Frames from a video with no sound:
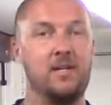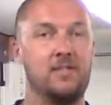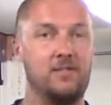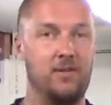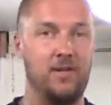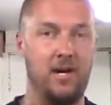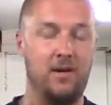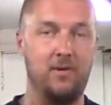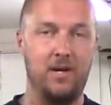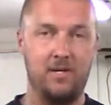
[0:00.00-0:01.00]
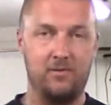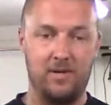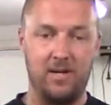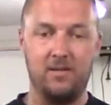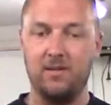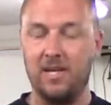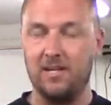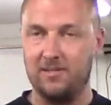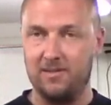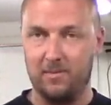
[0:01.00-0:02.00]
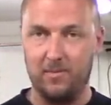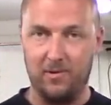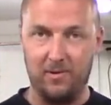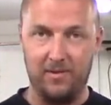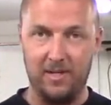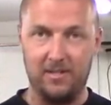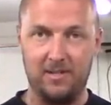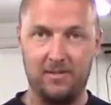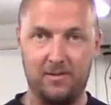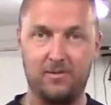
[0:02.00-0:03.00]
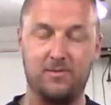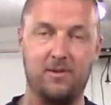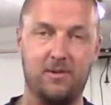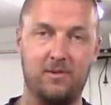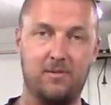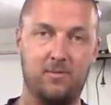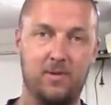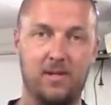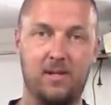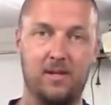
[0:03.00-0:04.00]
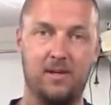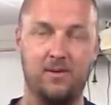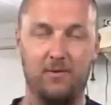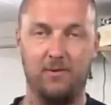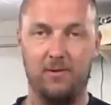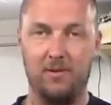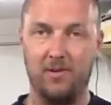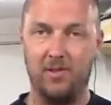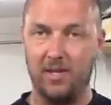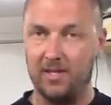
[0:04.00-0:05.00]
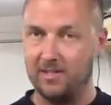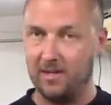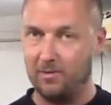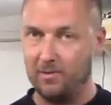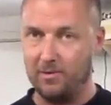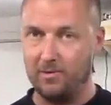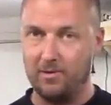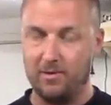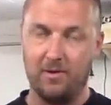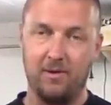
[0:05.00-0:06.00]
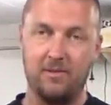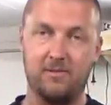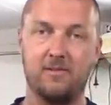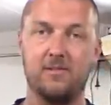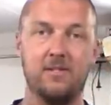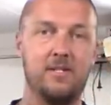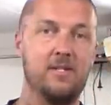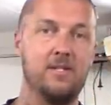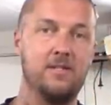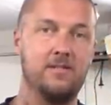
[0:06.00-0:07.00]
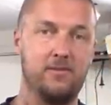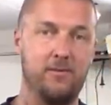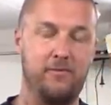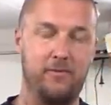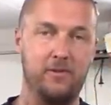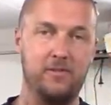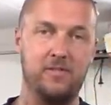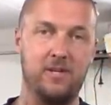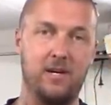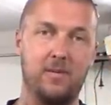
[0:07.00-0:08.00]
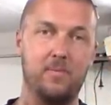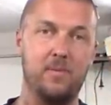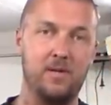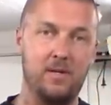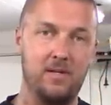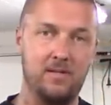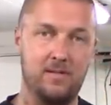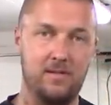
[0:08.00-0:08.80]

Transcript: So now I try to catch some motivation to start with uh, all the things I will do to the cars. So first up is